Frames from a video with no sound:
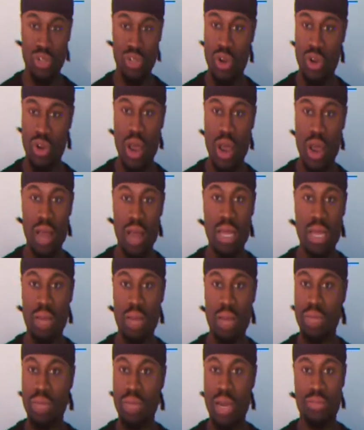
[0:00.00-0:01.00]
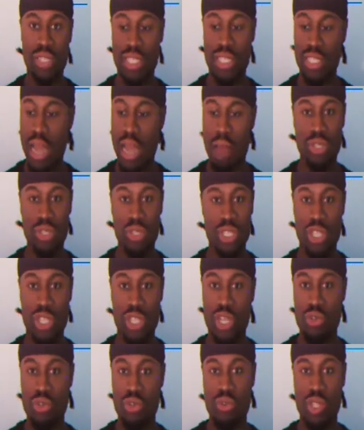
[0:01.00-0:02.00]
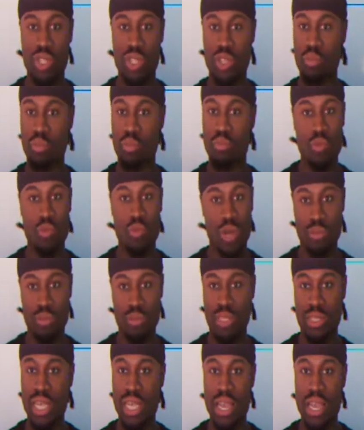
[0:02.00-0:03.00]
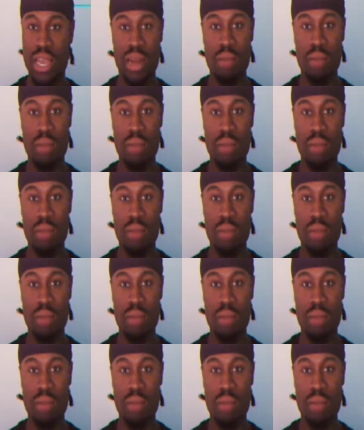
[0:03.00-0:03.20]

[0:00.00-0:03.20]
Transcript: I'm just there. You get what I'm saying.